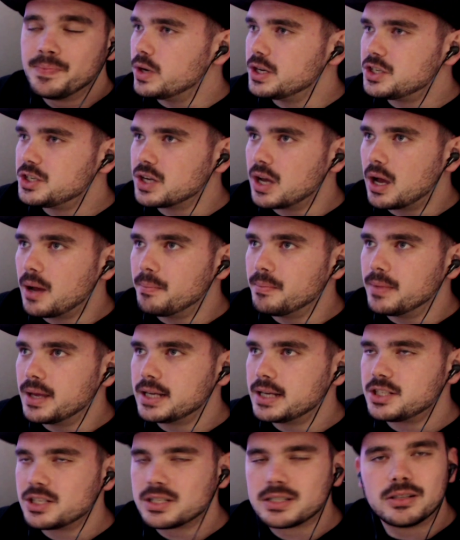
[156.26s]
which um,
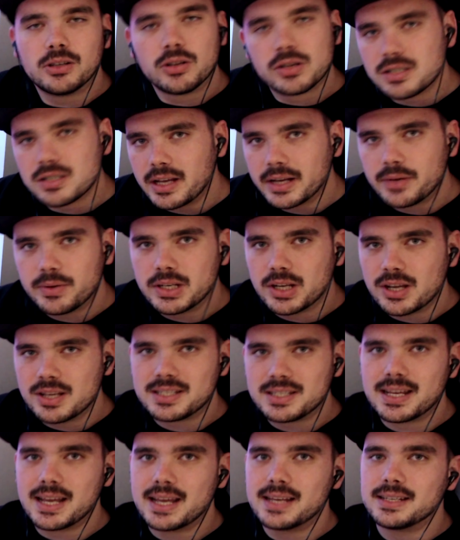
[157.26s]
it just looks like
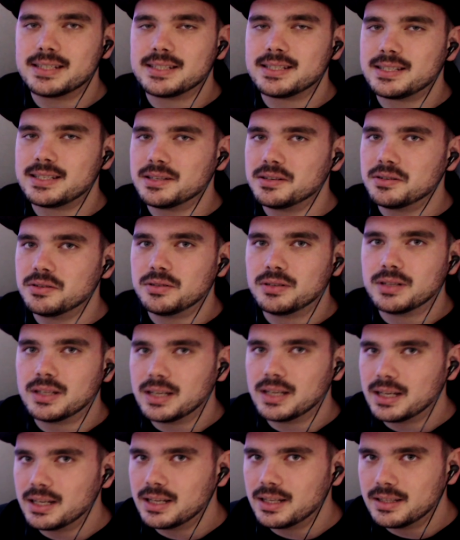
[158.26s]
Windows 10. It's still
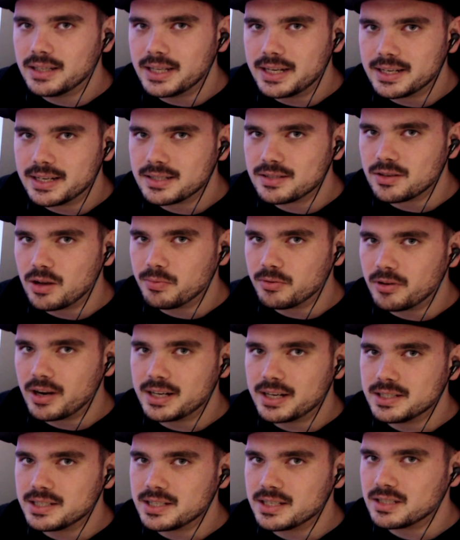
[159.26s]
a Linux
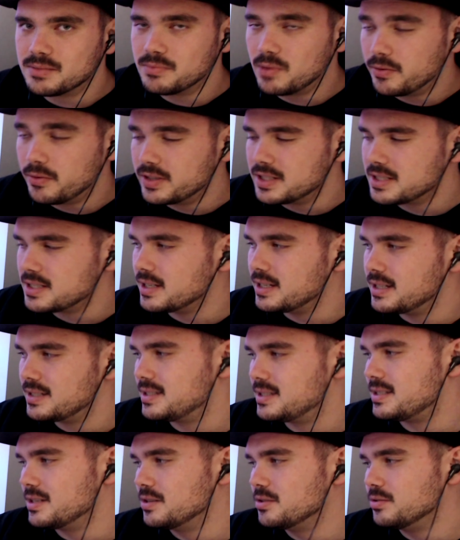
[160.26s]
operating system, obviously.
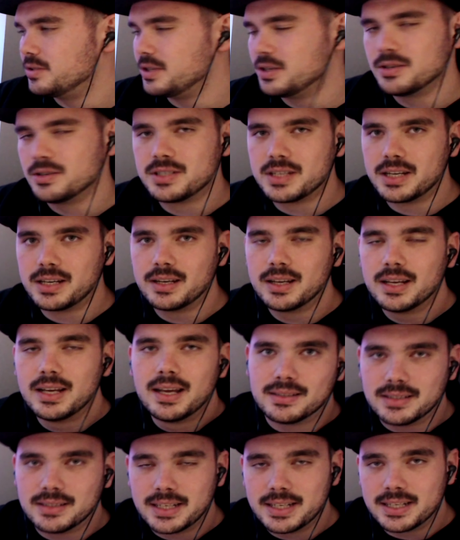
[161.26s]
It's still using
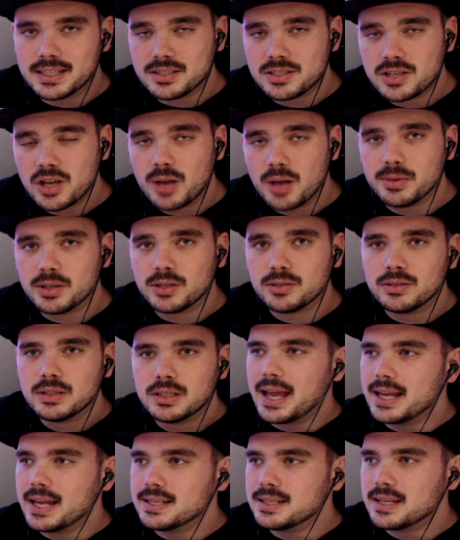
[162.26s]
the Linux terminal.
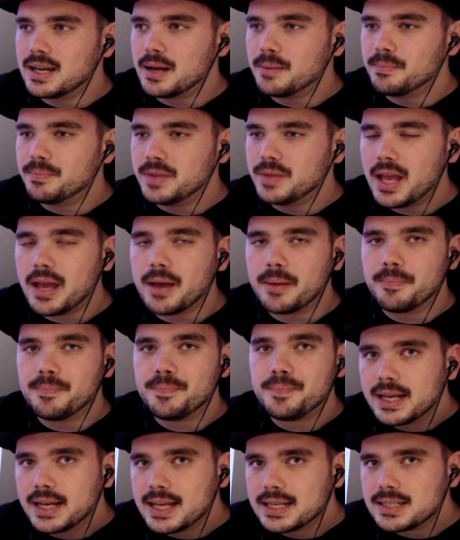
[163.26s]
And um, yeah,
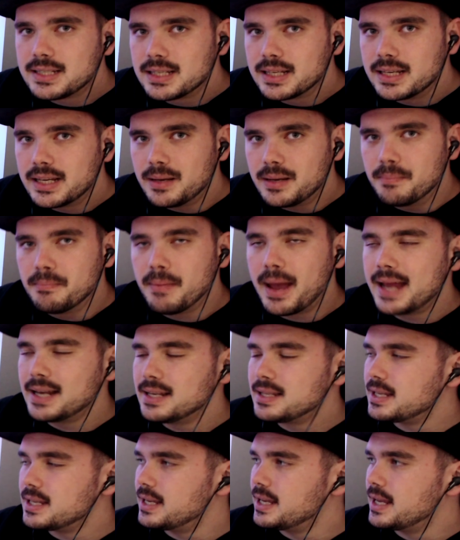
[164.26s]
I guess the
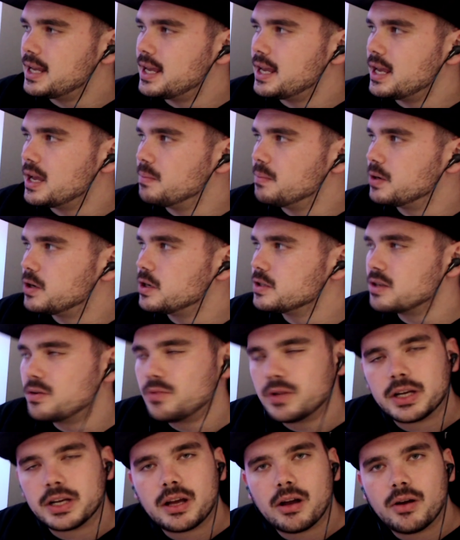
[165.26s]
main thing here, because I
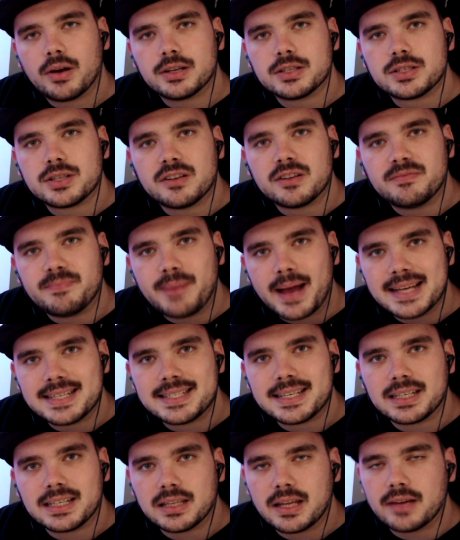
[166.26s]
want to go at a sort of
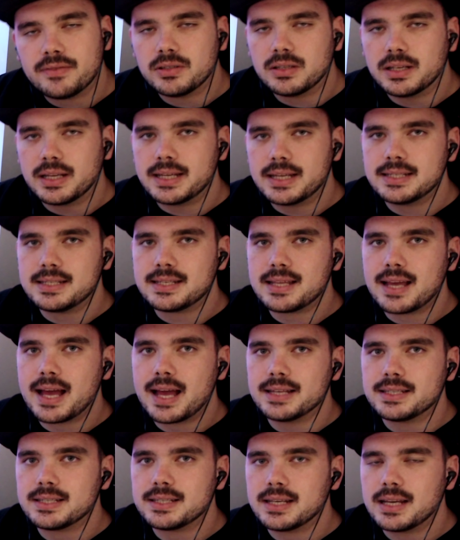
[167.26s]
basic level, is
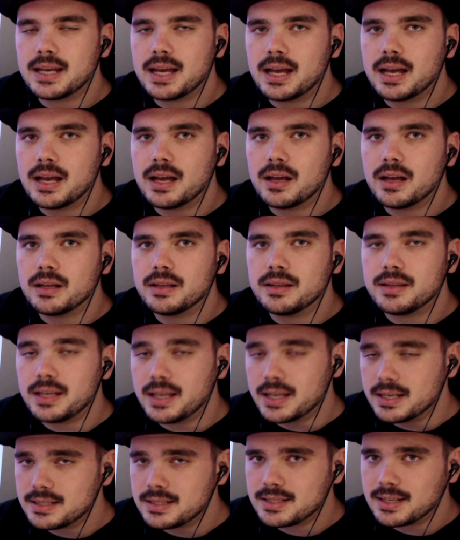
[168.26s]
that uh,
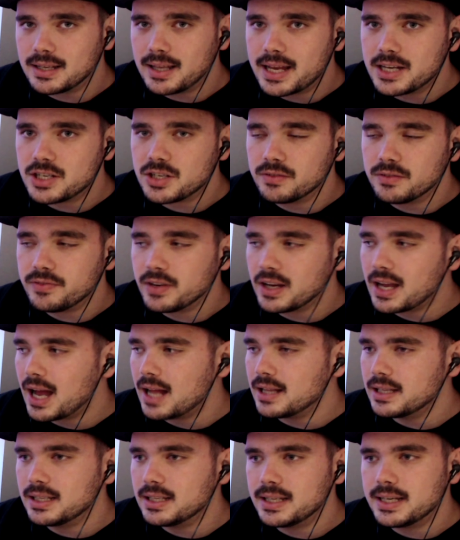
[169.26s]
the installation for
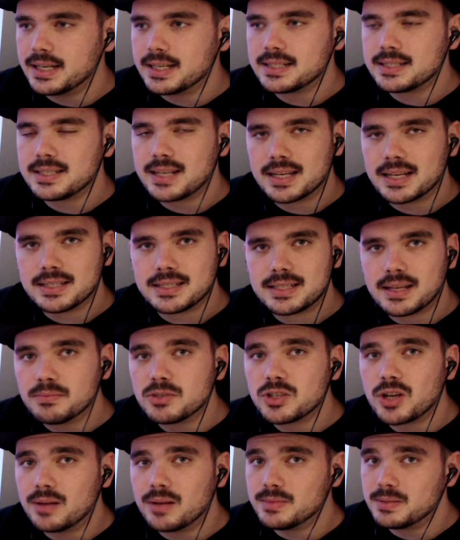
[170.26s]
Kali Linux does
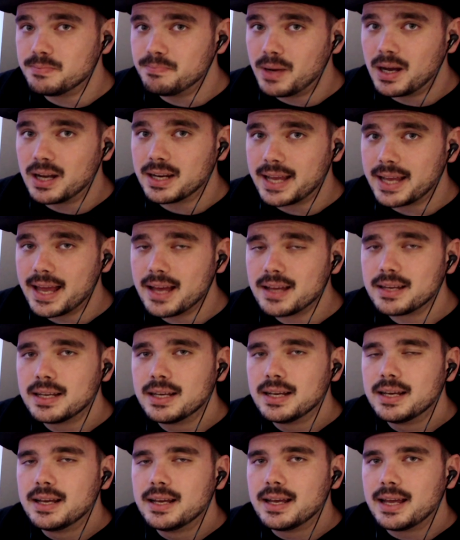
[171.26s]
sometimes bug out.
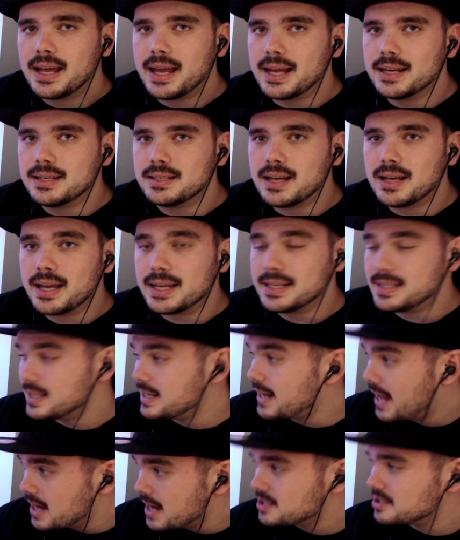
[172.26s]
And uh, it
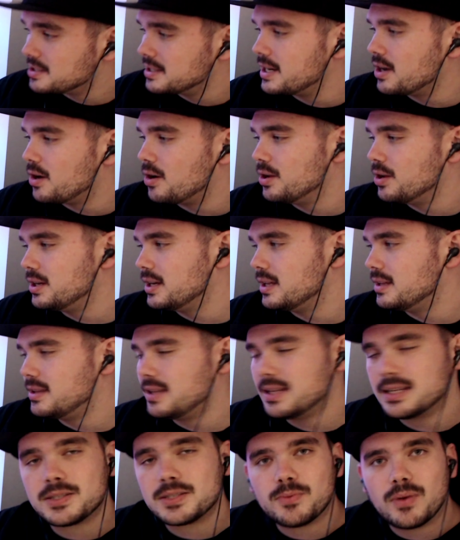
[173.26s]
did actually on
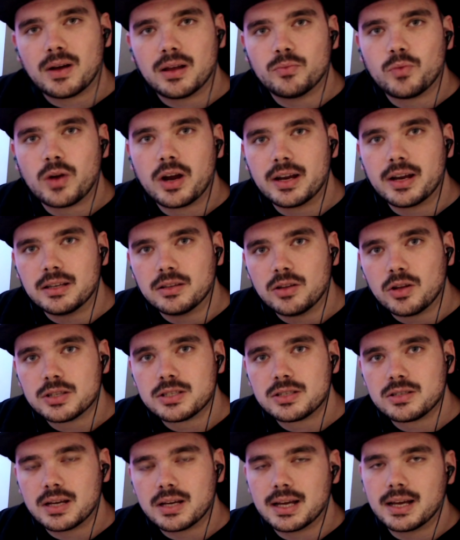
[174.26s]
this one where it
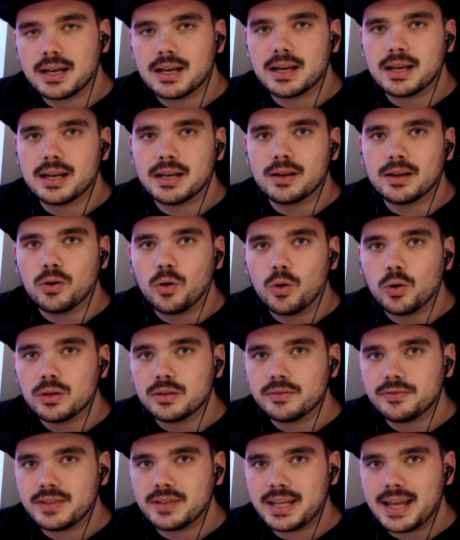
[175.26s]
lost uh,
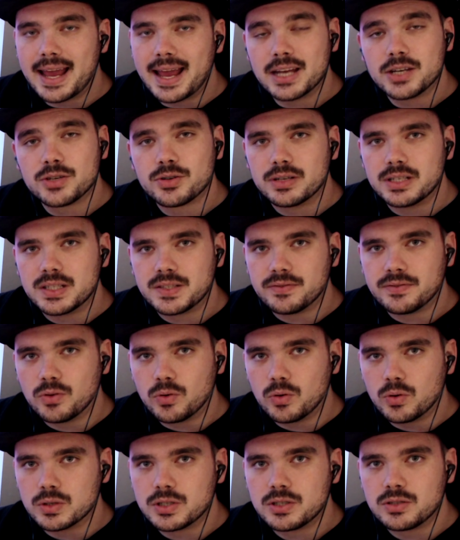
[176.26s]
all of the entries
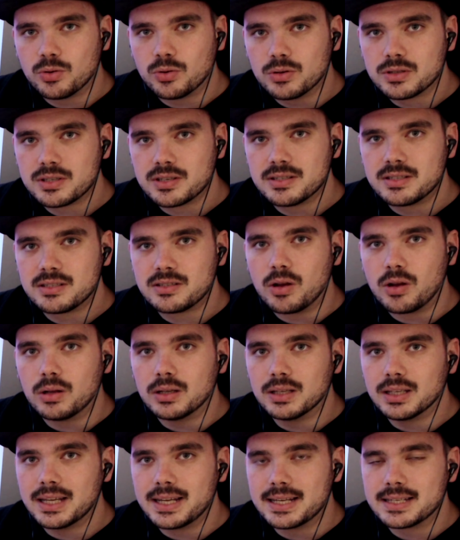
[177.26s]
for
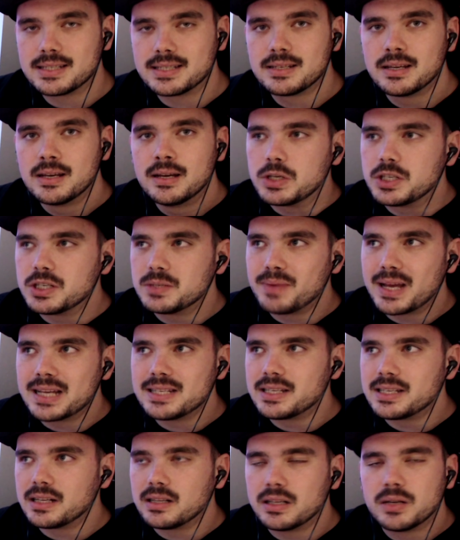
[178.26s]
sources.list, which is
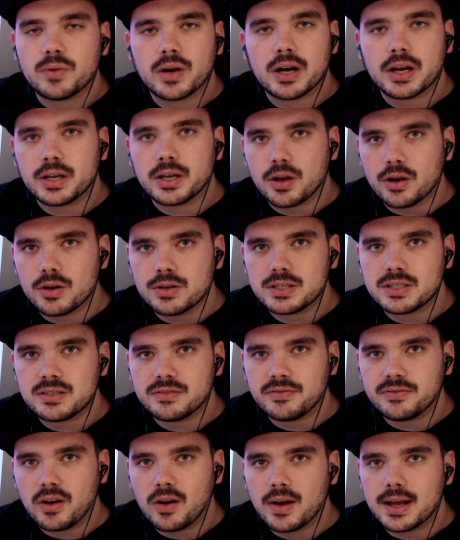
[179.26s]
basically where it goes
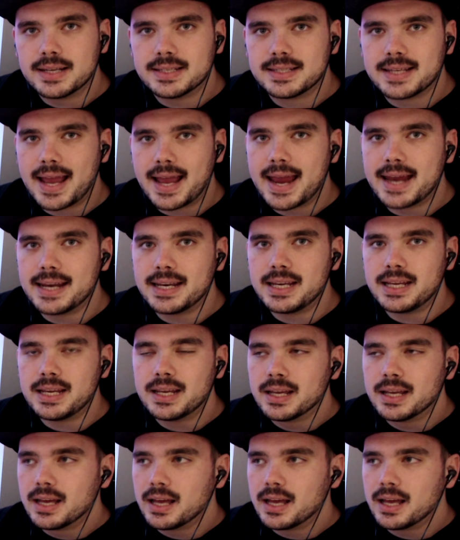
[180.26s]
to find any